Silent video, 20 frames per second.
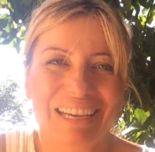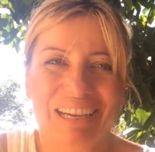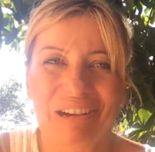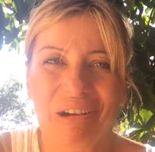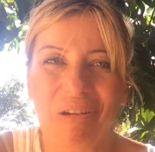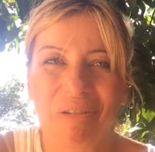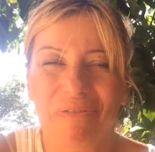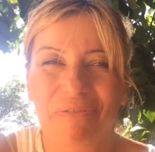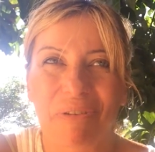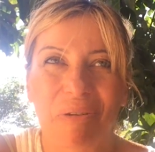
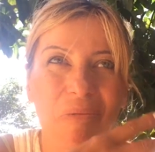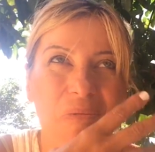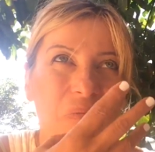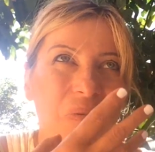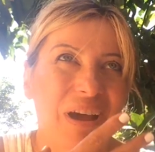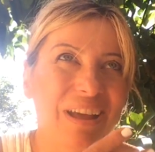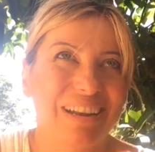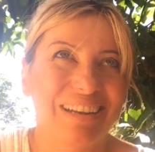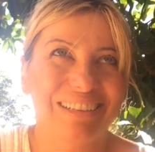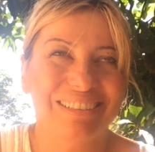go from
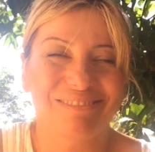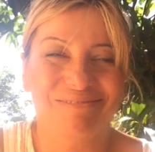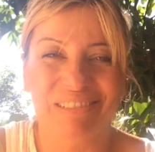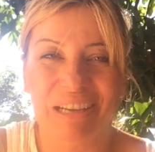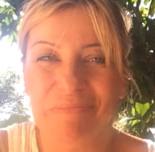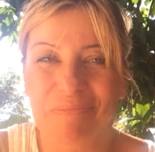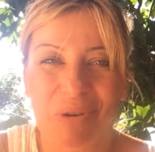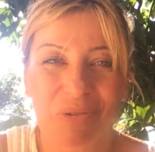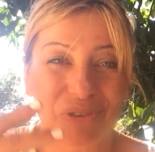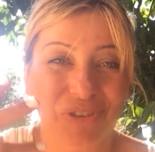one
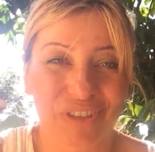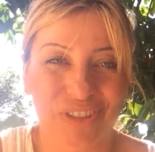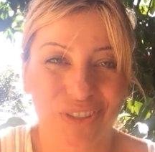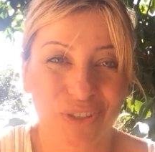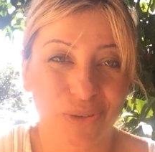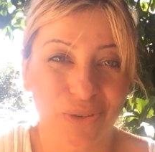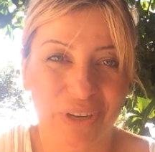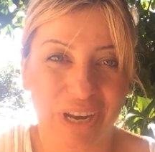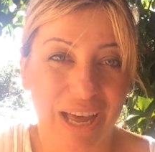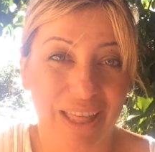emotion
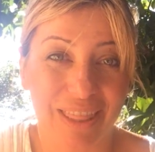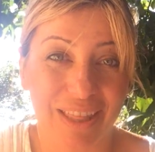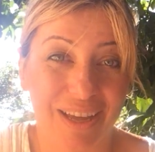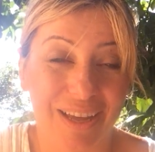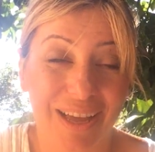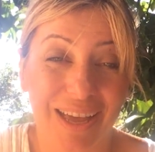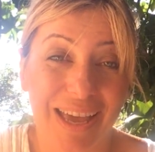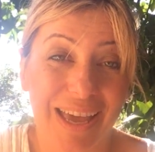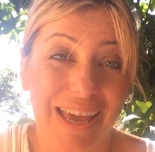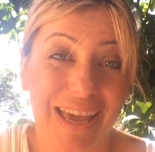to
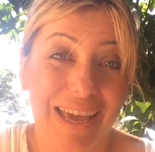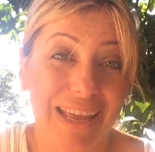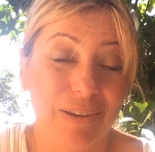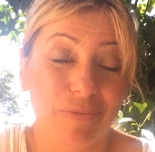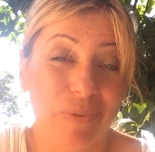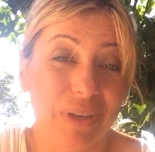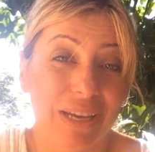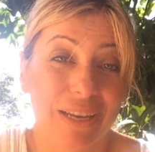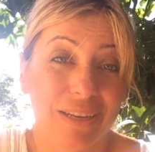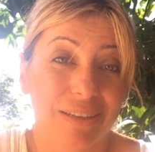another,
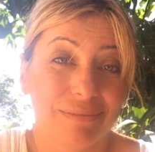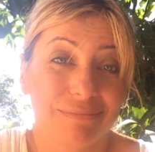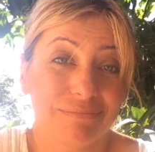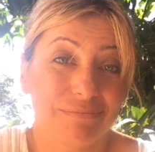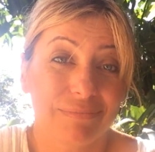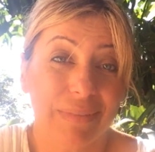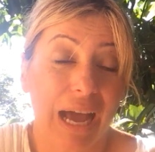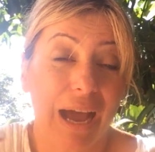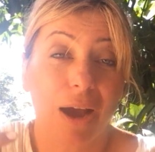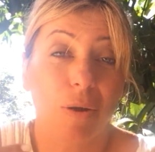and
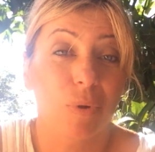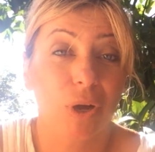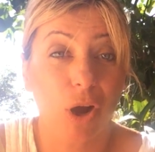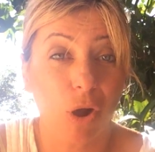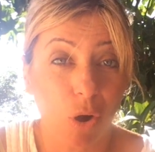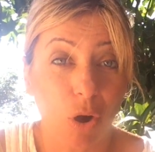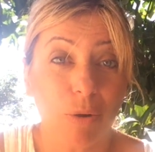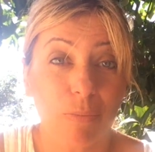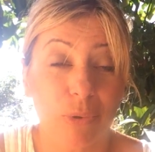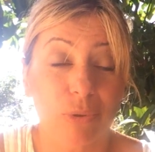our
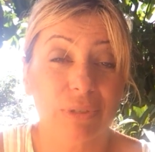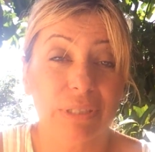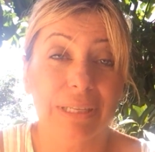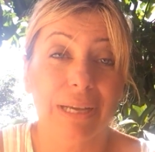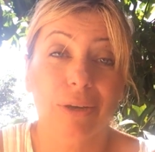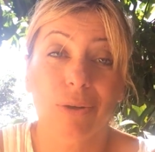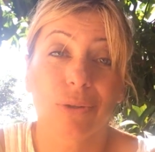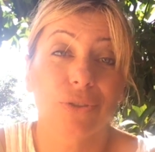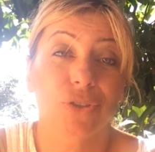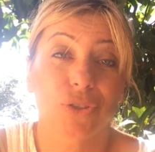hormones
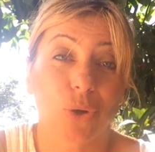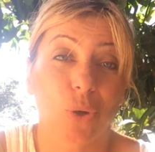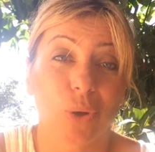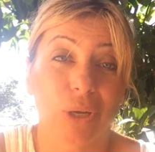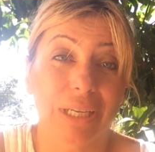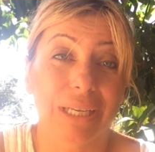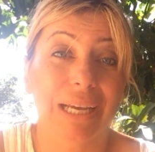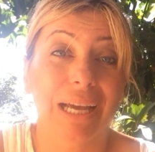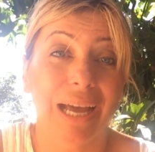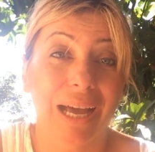are
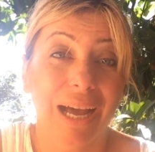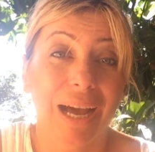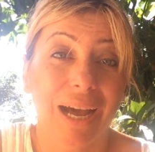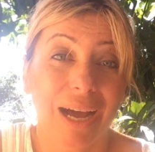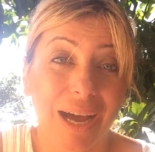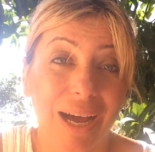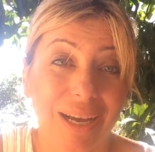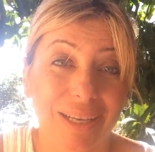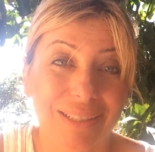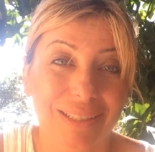controlling
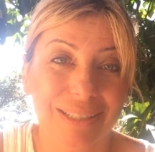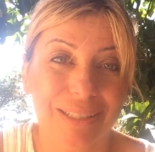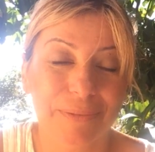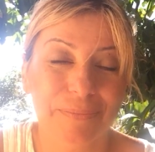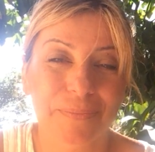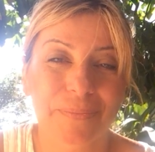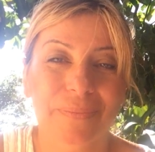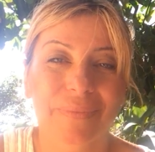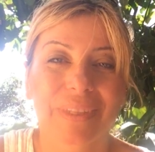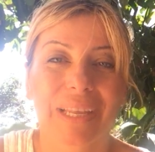
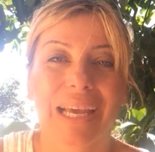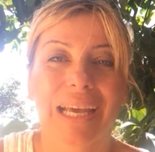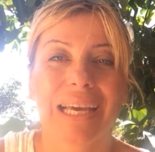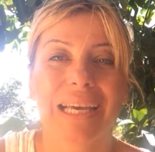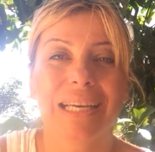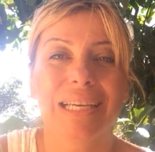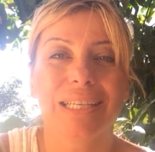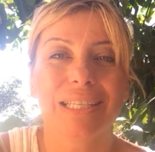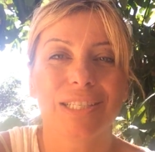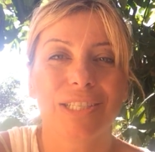us.
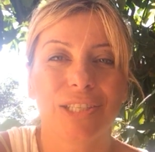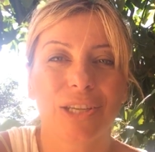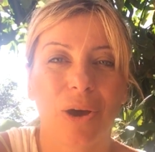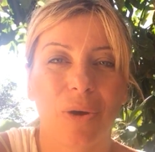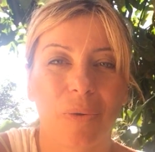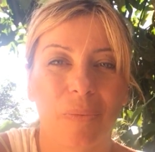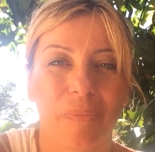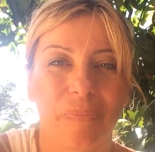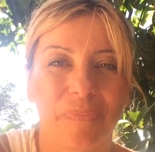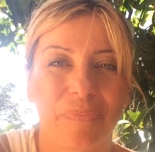
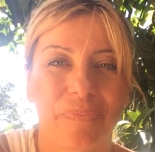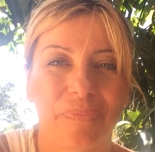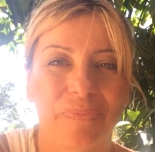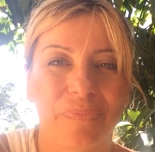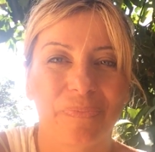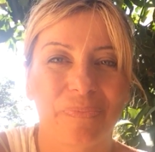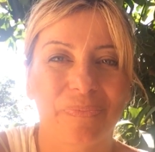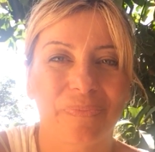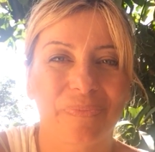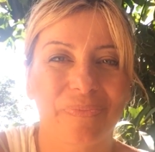So,
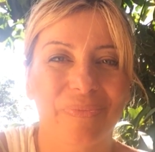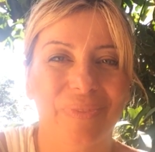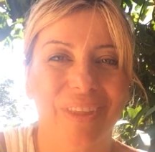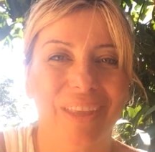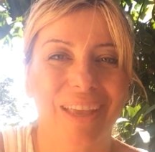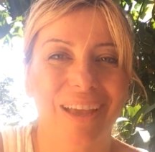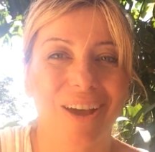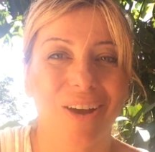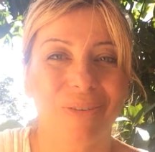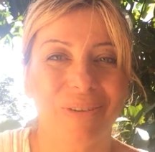
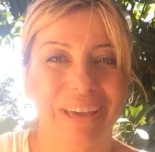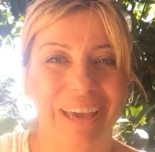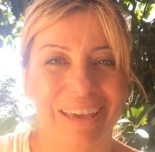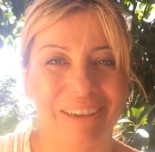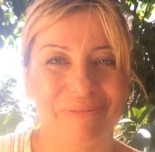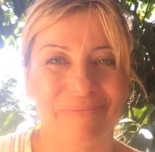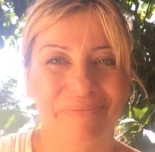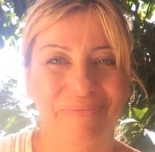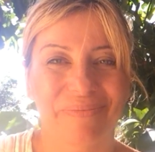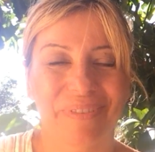okay,
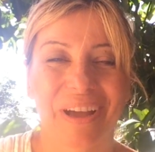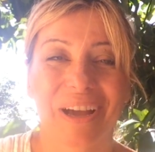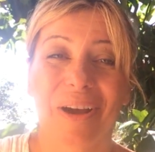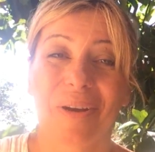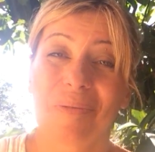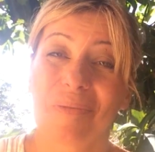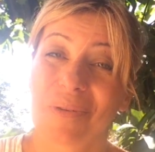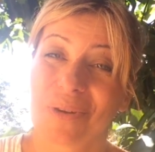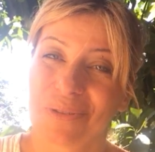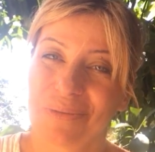
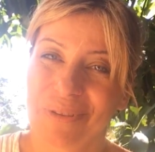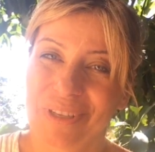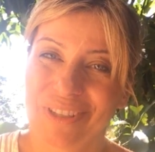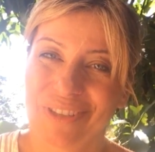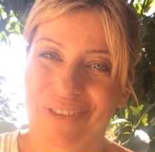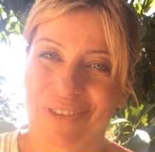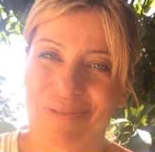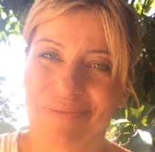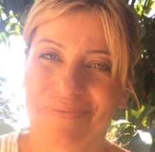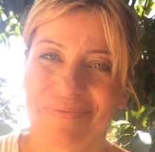what we
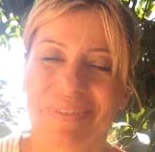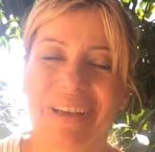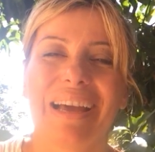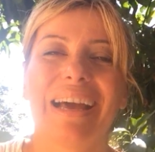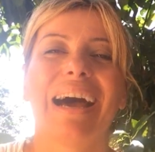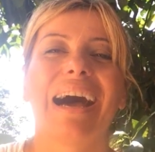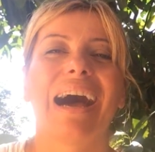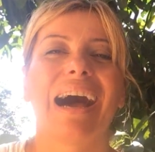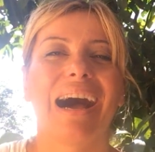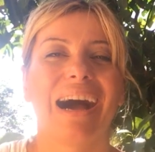do?
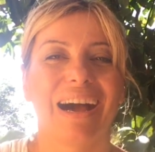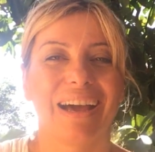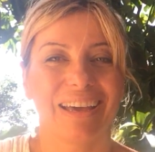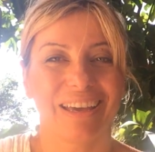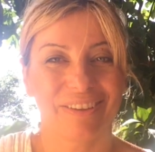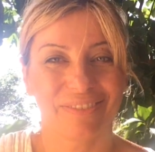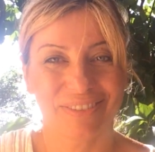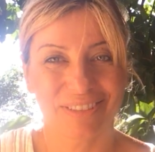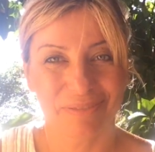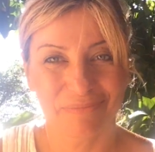I
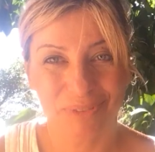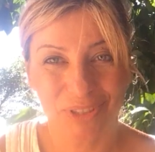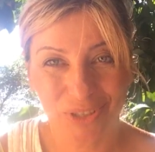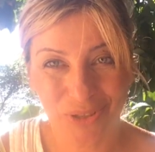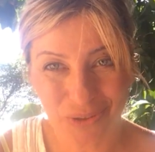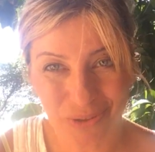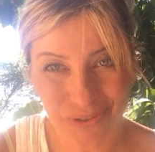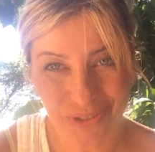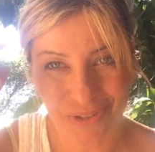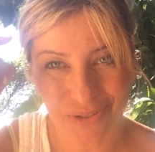have some
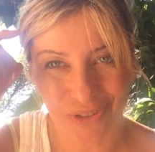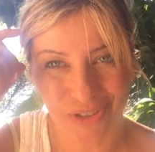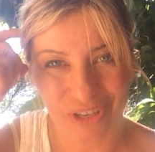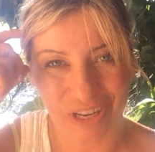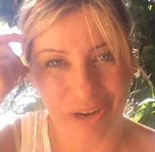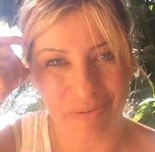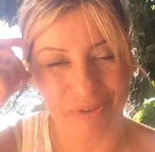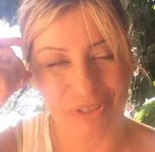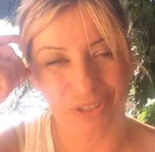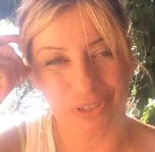tools to
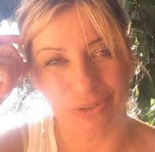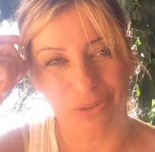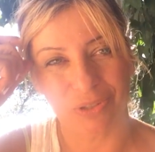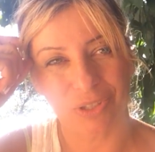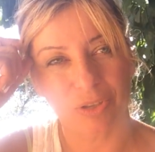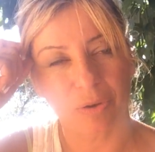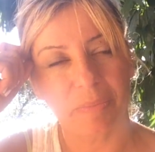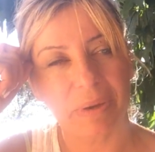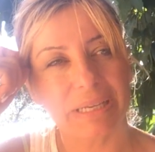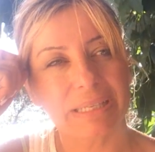share with you.
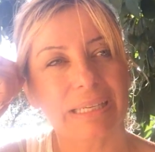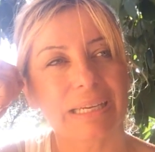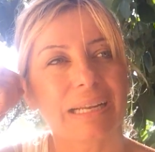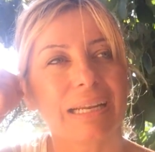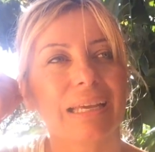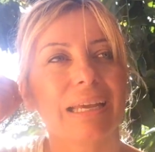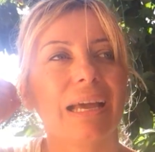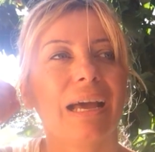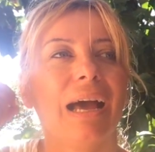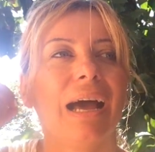So
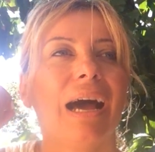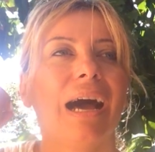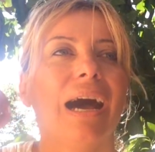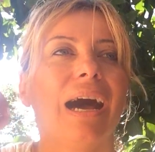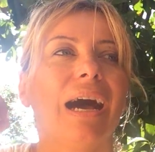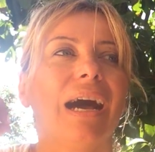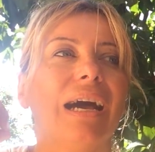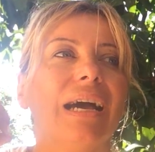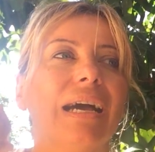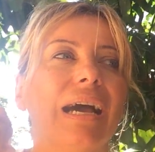basically,
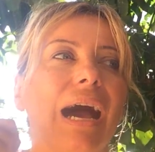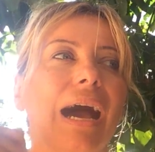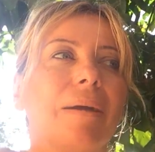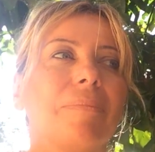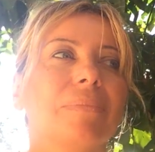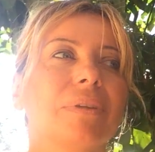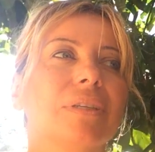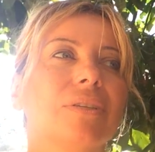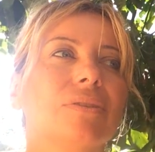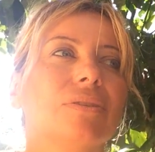
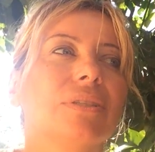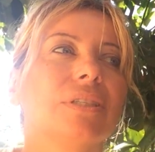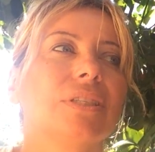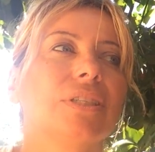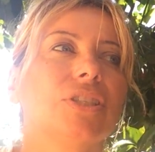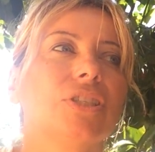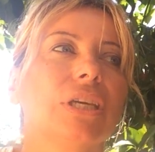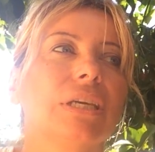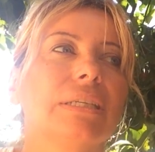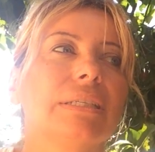I'm gonna
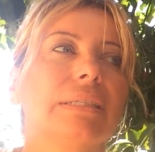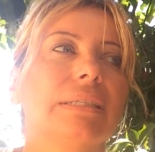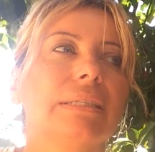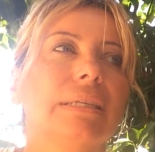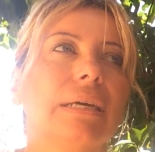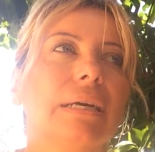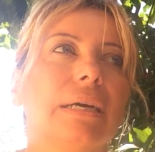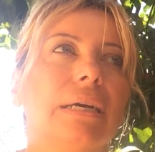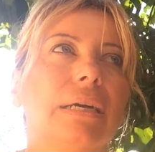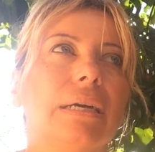just